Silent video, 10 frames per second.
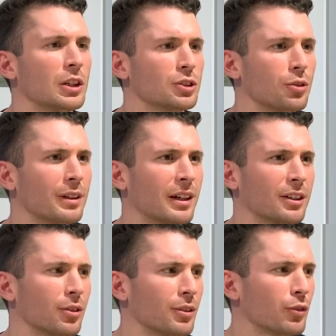So you're in
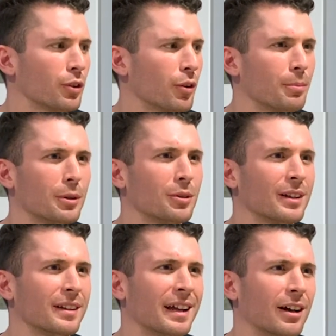like you've got your own
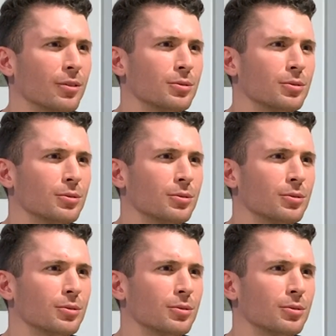building now.